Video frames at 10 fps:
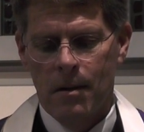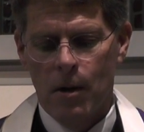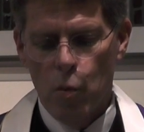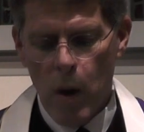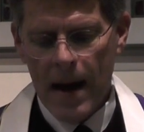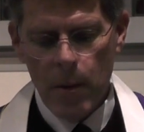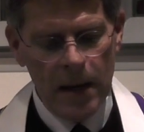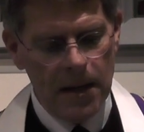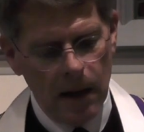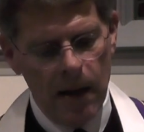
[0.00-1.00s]
The way we
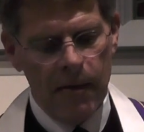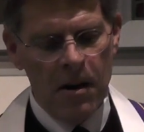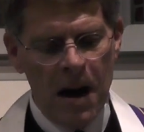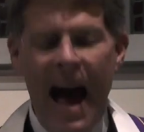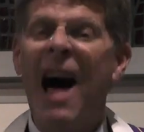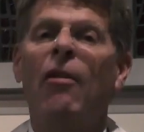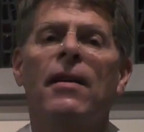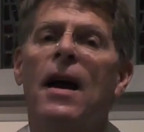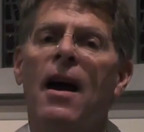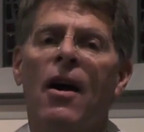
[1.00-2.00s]
deliver health
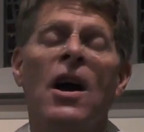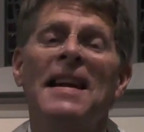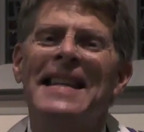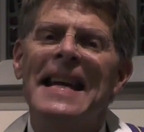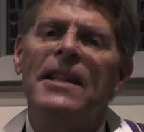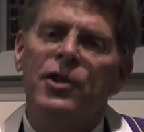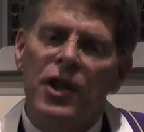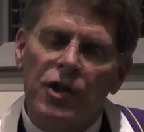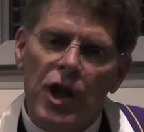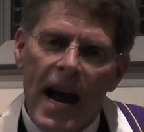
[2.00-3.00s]
care needs
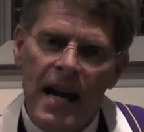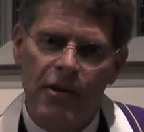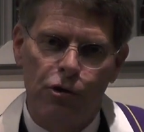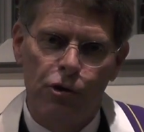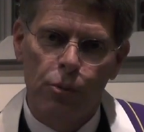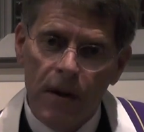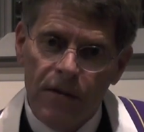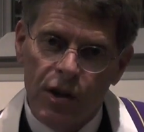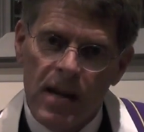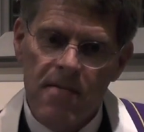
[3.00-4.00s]
to change. We've
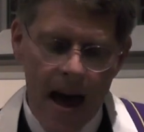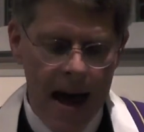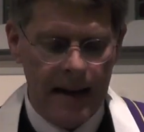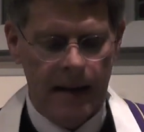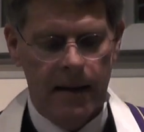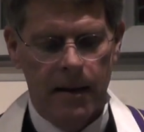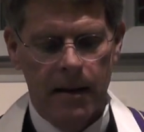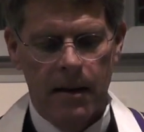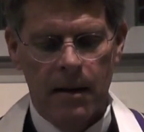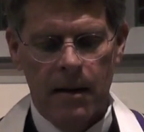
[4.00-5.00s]
seen that.
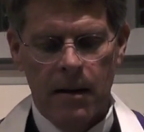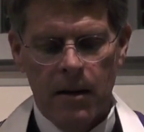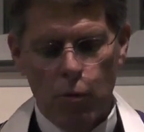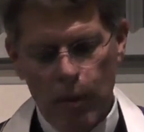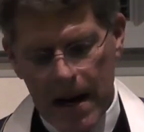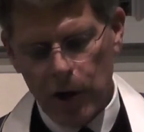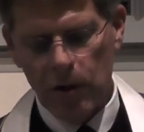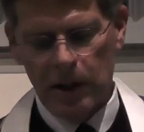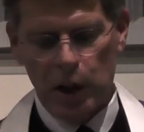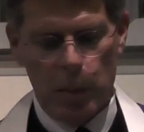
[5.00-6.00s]
The
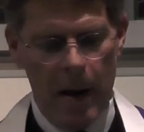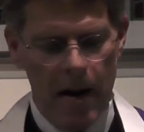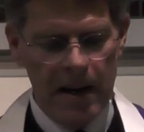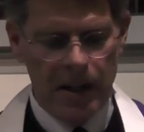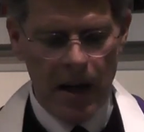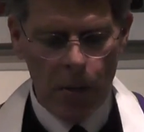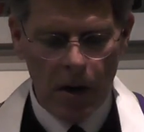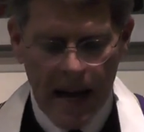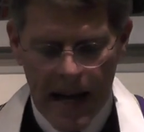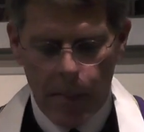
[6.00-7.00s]
racial disparities that were
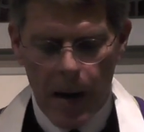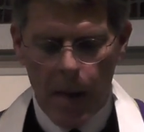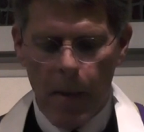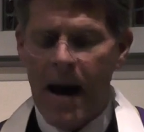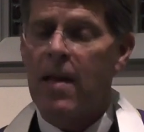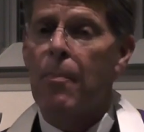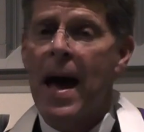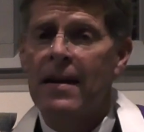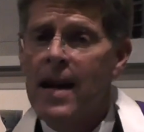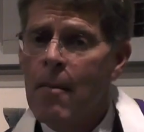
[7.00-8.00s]
laid bare by the
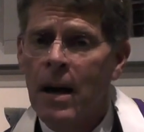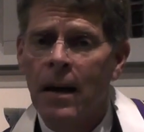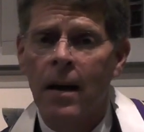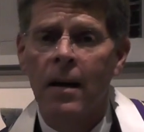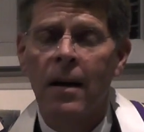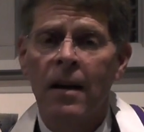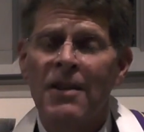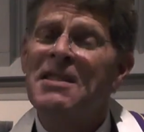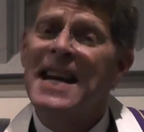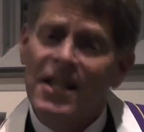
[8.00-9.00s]
pandemic
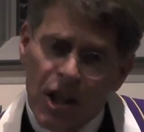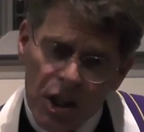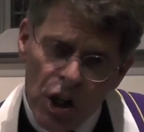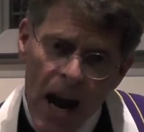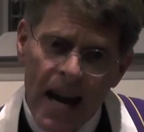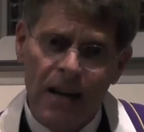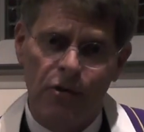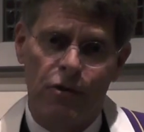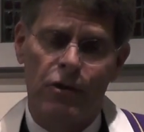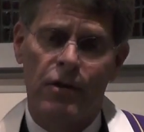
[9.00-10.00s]
need to
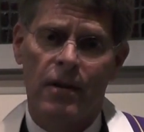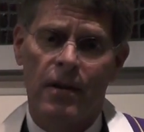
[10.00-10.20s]
change,